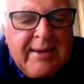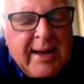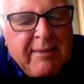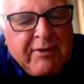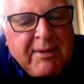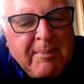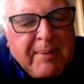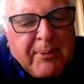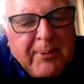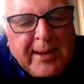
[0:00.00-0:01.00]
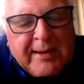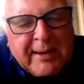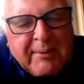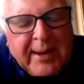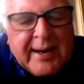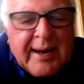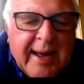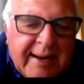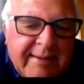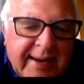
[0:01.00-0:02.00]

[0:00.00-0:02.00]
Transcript: And you have to remember, we eat a lot of